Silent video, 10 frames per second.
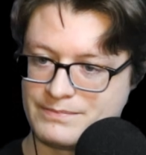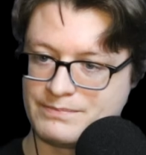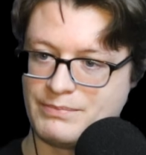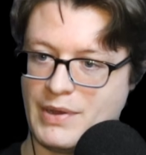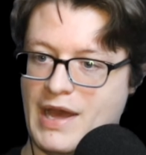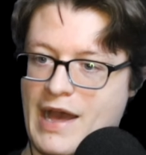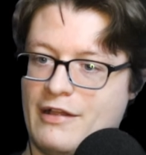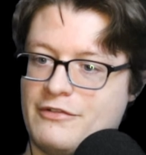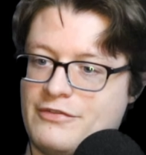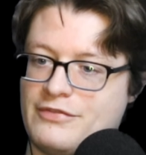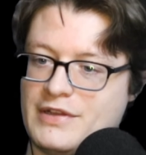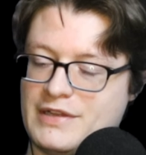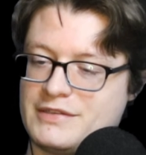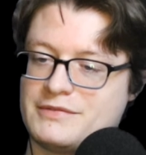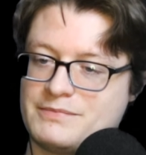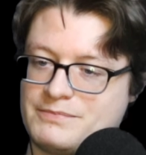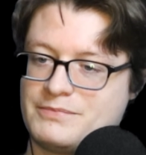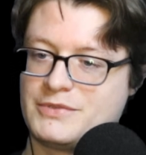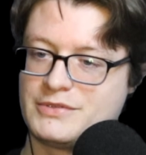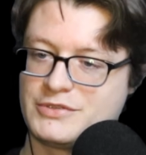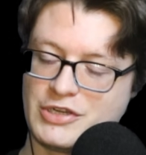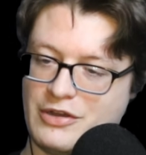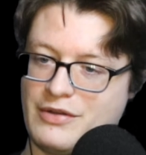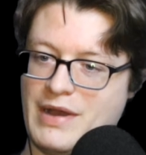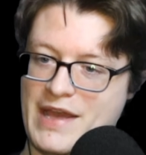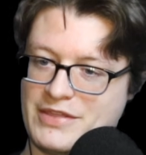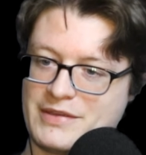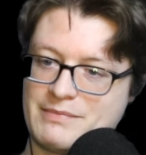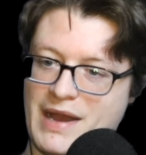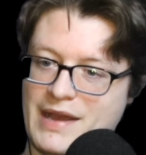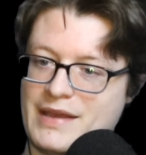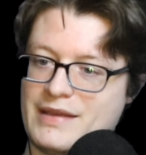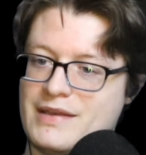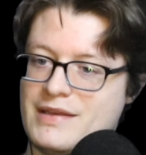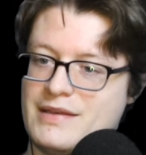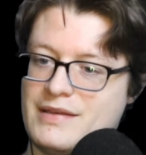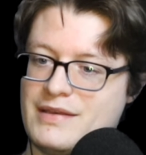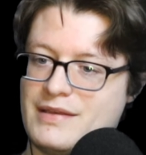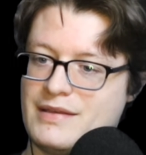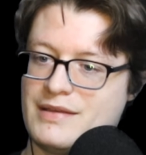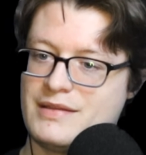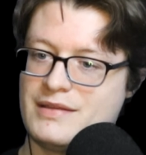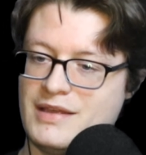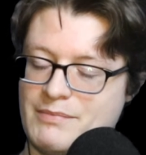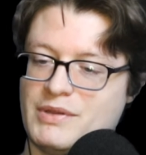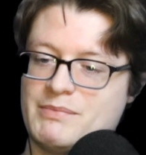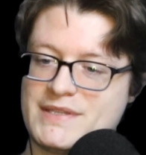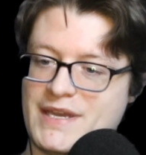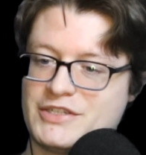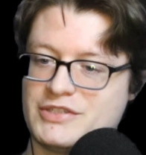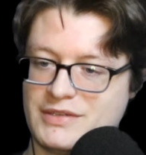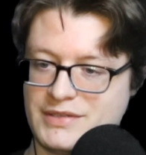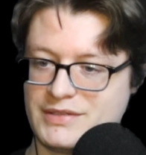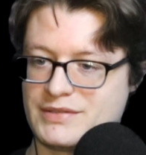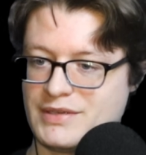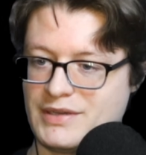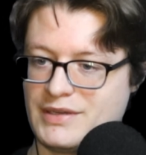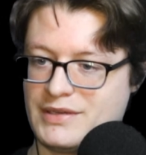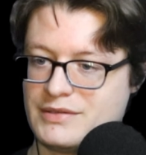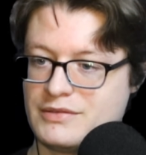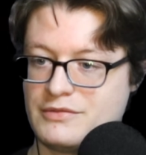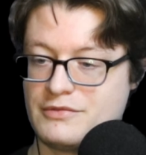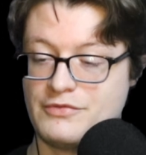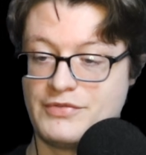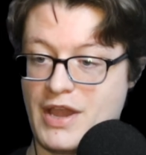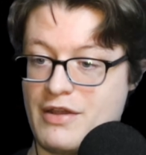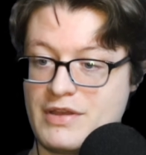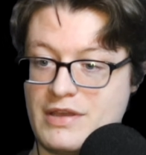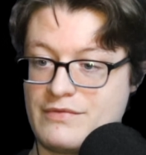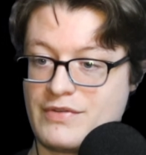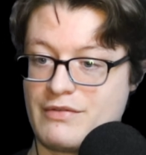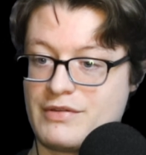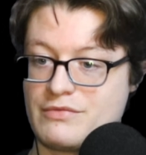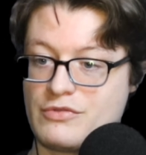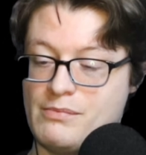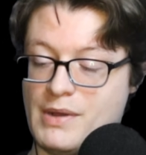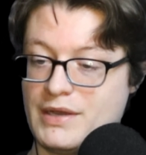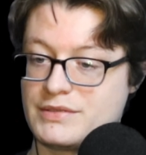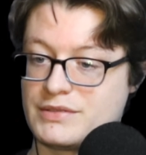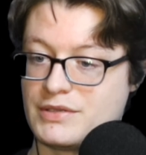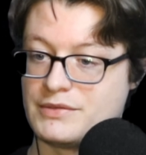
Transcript: but I'll show. I think my implementation is very robust,